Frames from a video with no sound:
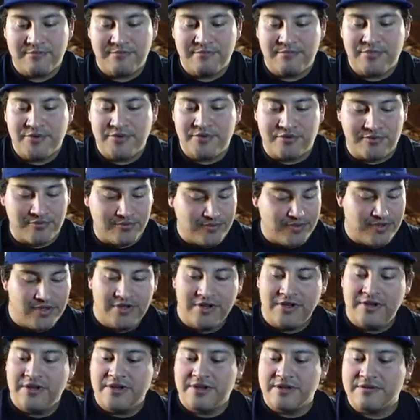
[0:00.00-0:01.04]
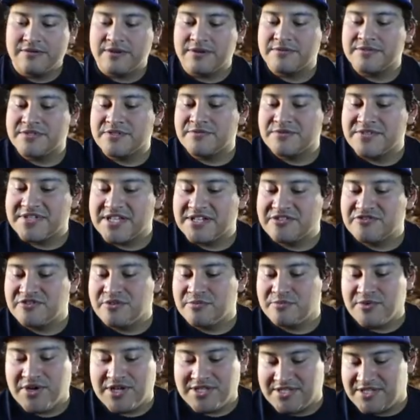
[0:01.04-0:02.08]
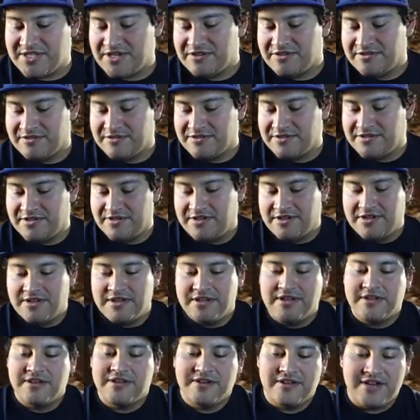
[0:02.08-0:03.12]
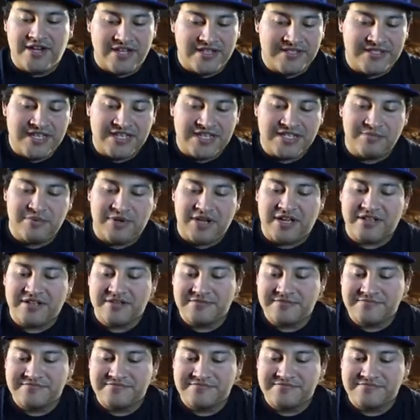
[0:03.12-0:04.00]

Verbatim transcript: Boom. Alright, so we'll set you up right there. Alright, next pack.